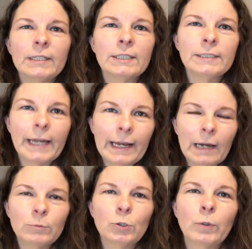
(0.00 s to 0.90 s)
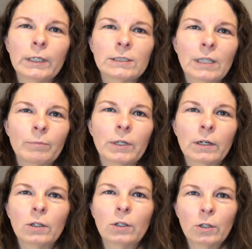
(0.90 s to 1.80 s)
and today I'm doing something
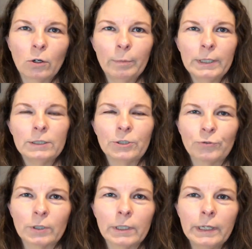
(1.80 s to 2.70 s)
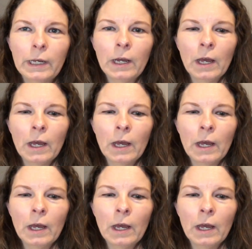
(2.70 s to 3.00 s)
a little bit differently.